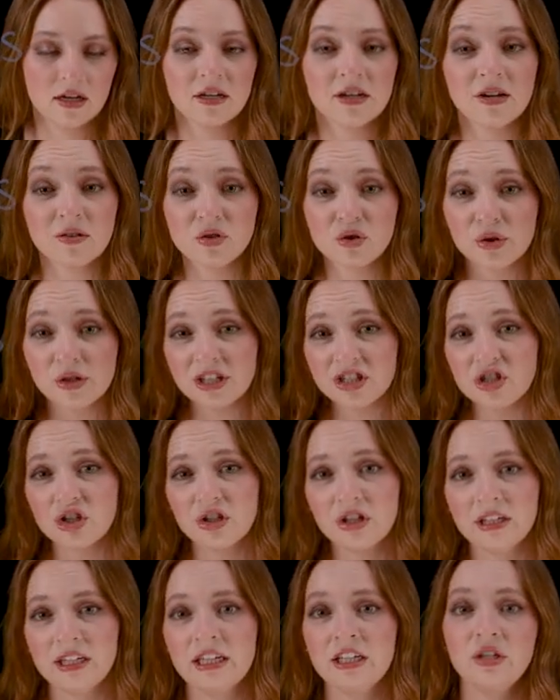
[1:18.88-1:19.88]
Now,
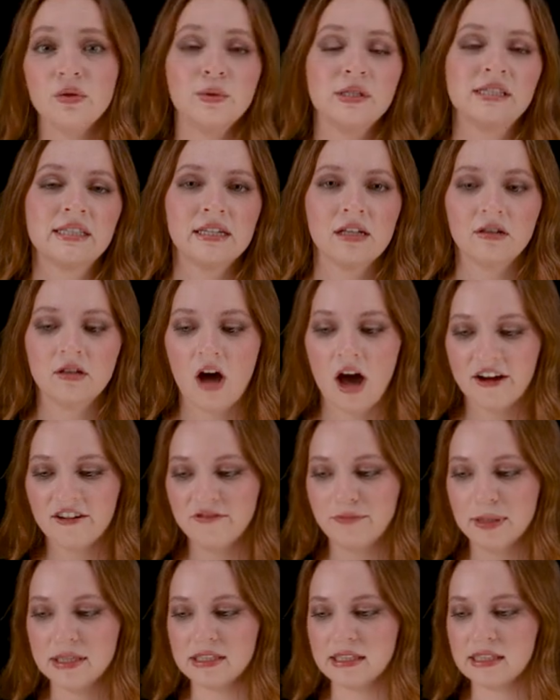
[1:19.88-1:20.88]
traditionally, you would see a lot
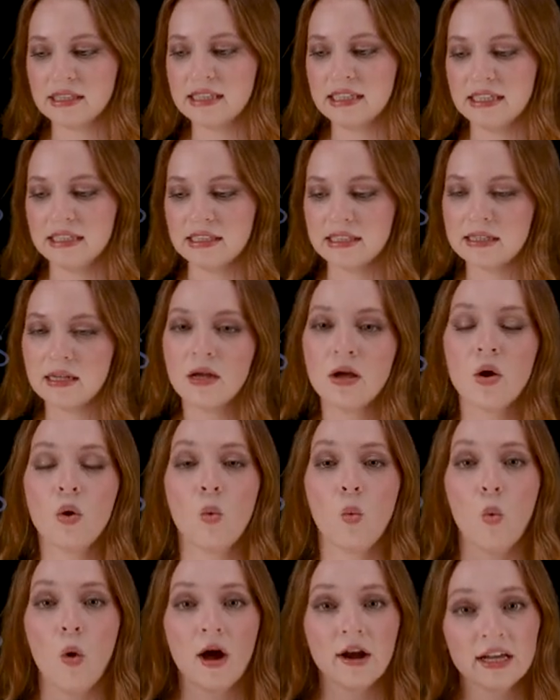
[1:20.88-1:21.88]
of businesses
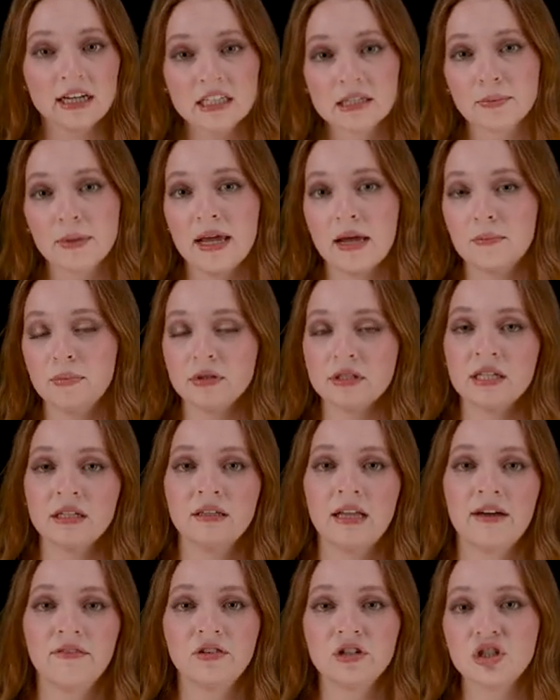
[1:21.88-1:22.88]
wanting to be able
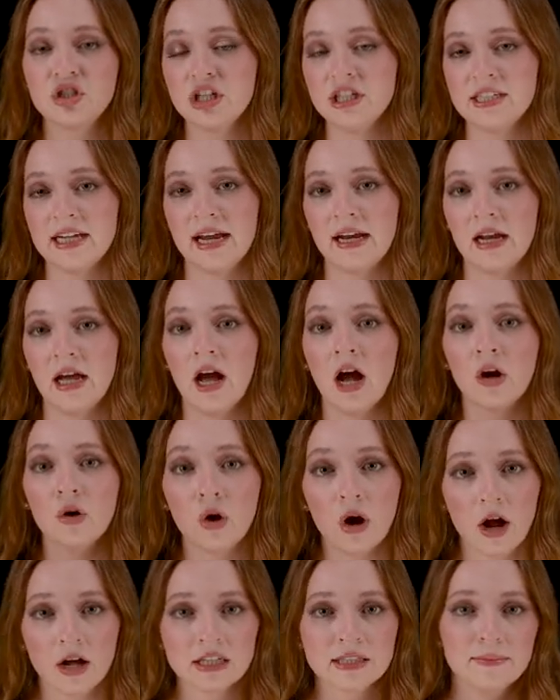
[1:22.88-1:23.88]
to leverage the data
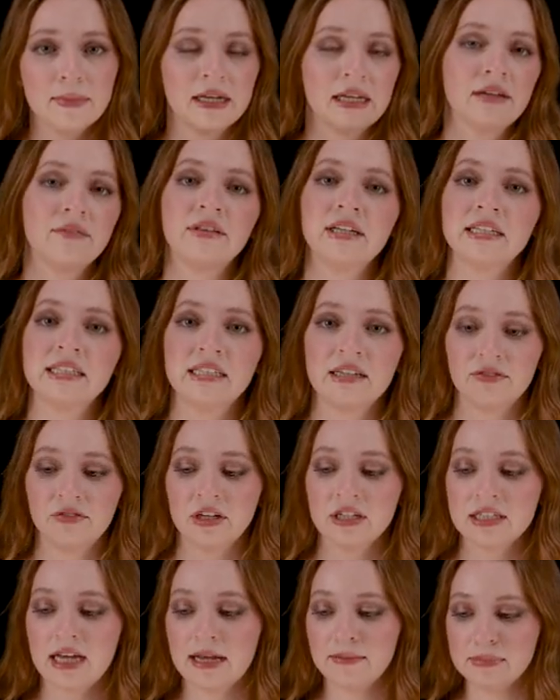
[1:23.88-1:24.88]
across many of these
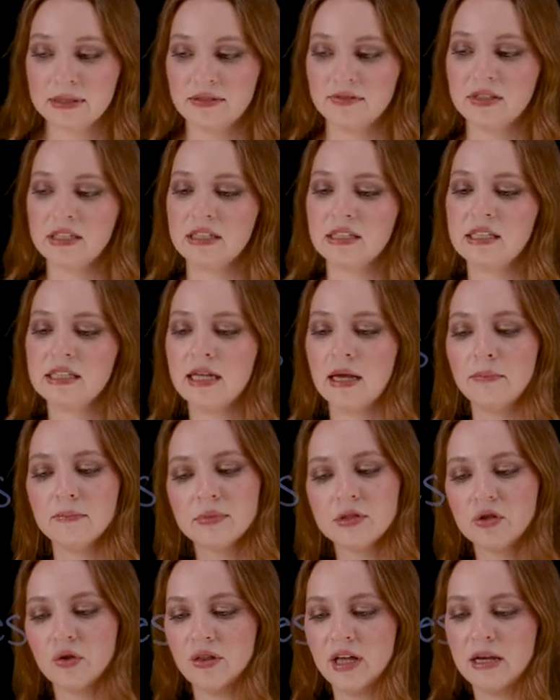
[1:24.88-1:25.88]
different types of
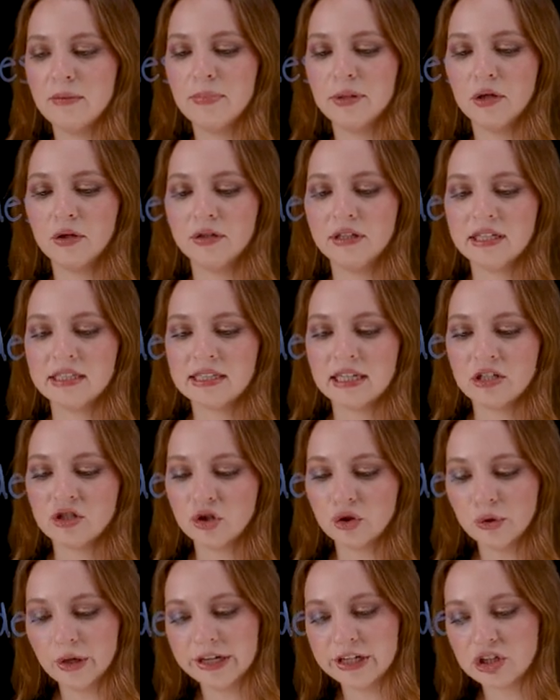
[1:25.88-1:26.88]
systems. So they'd build these
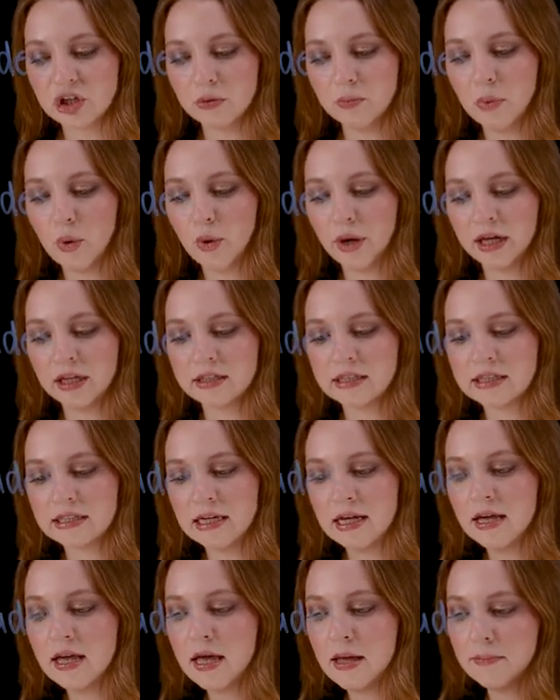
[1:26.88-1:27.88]
integration points
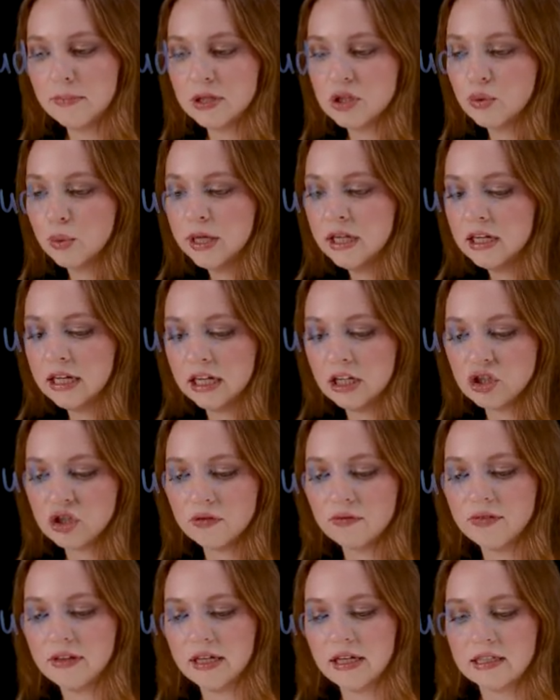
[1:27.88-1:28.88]
between
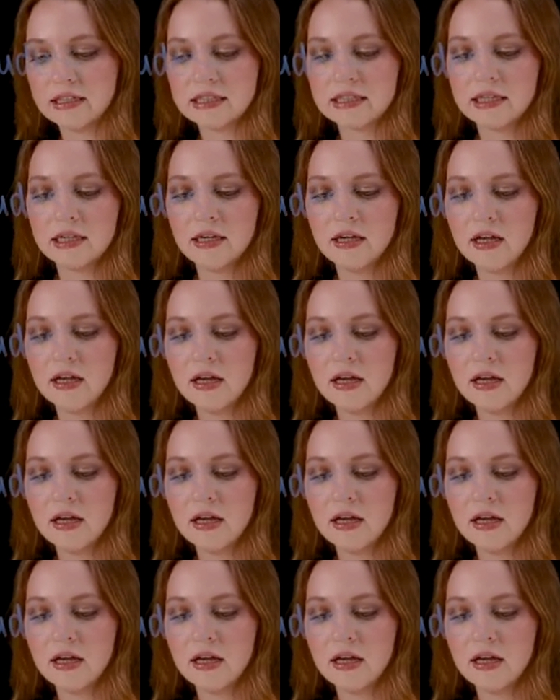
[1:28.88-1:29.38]
each of these.